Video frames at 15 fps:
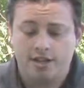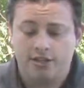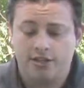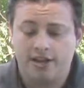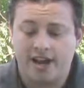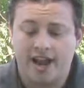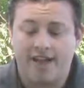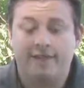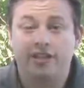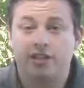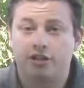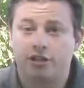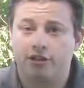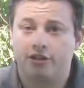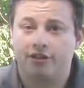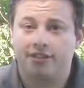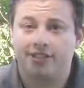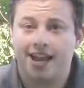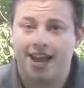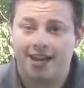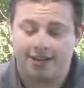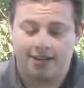Do you have additional
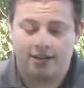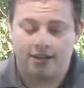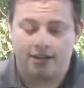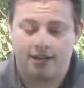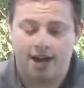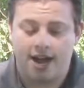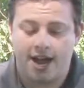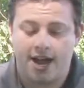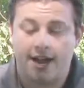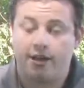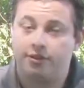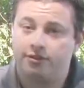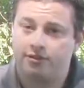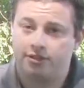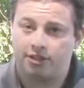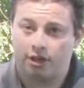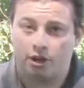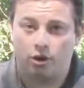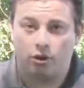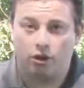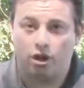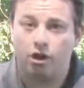debt to
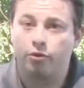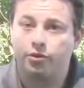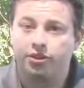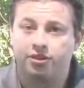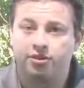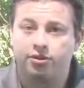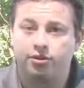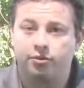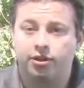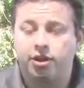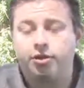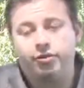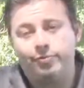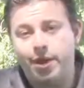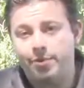go along with the student loan?